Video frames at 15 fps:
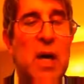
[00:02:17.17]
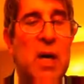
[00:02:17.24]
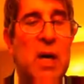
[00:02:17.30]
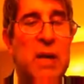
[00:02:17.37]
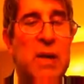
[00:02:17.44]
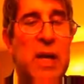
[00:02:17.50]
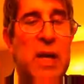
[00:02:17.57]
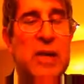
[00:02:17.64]

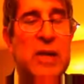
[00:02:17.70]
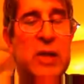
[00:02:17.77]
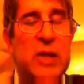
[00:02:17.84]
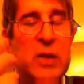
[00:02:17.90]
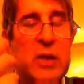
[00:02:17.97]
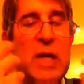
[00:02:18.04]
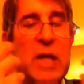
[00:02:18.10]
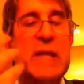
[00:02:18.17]
it
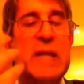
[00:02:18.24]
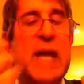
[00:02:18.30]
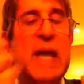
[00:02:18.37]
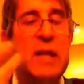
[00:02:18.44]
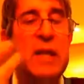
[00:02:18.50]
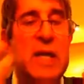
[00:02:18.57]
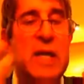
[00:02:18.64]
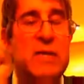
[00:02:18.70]
actually looked like the
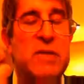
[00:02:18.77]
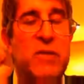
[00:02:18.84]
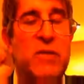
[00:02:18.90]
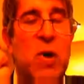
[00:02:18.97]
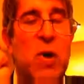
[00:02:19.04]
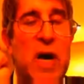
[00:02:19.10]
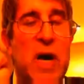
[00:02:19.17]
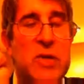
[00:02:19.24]
headlights
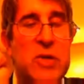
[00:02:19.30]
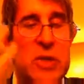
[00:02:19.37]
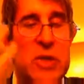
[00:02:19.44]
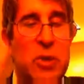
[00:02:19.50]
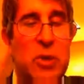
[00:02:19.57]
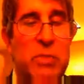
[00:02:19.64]
of cars,